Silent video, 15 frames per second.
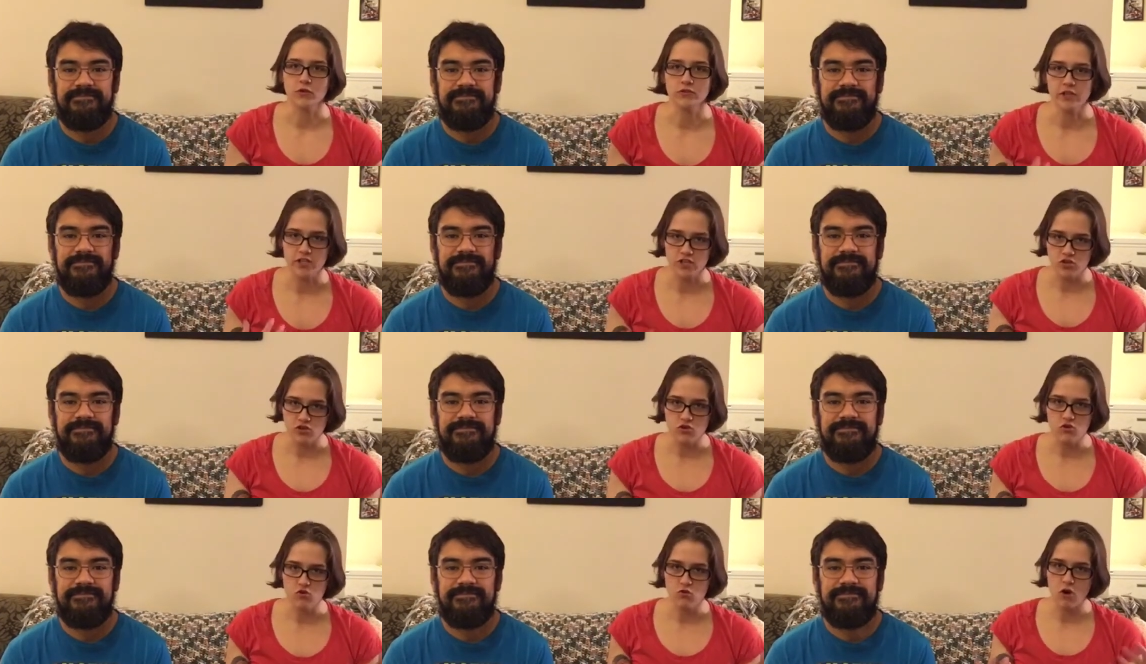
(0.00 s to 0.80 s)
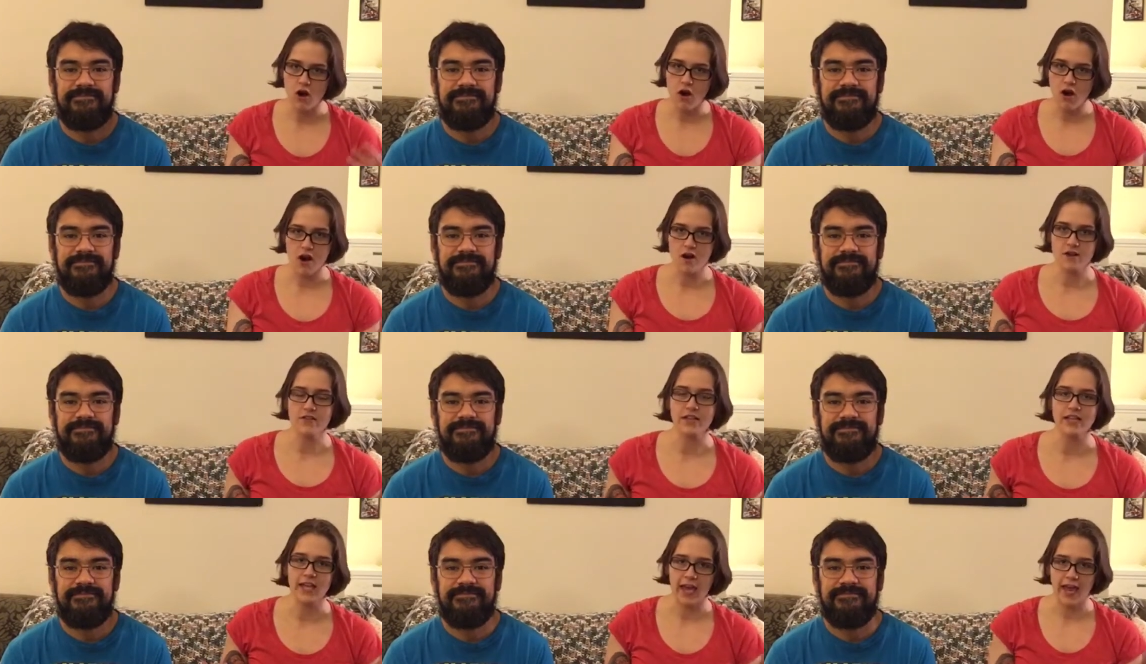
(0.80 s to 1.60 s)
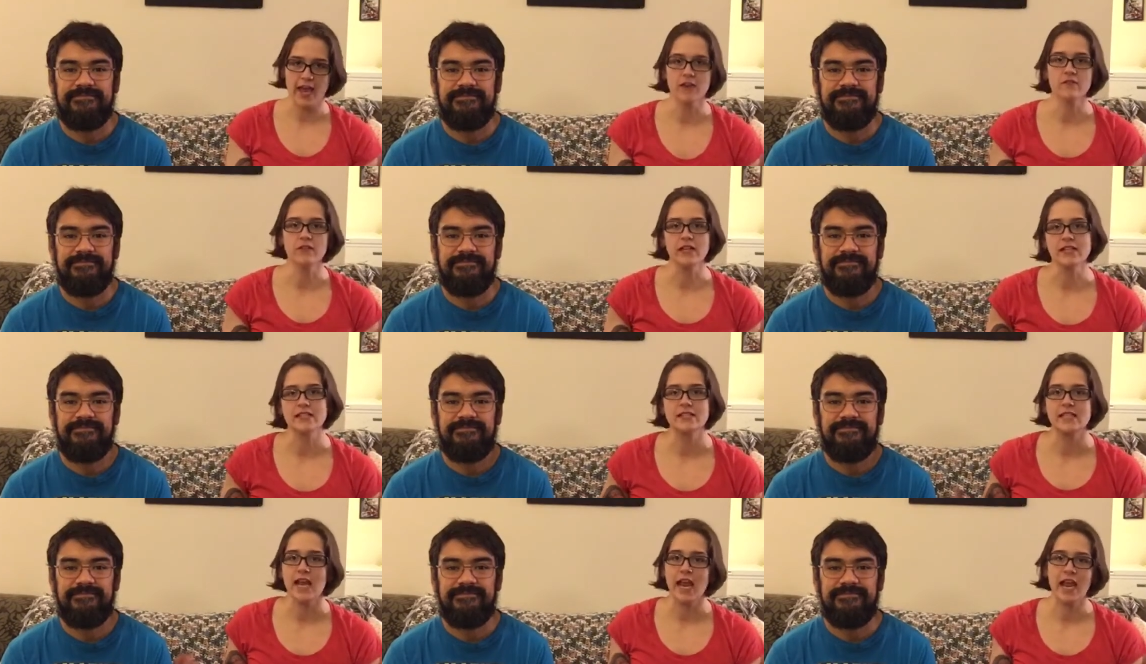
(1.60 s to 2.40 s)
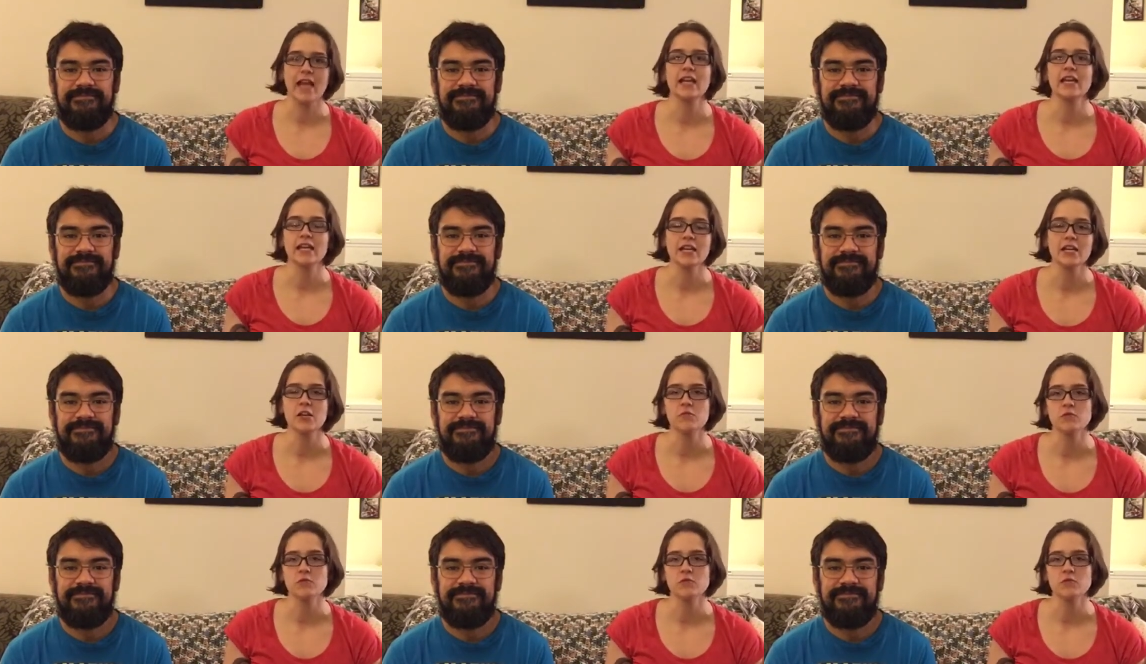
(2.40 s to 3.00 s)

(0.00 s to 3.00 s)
Speaker 1: Like, you are the canvas hanging in a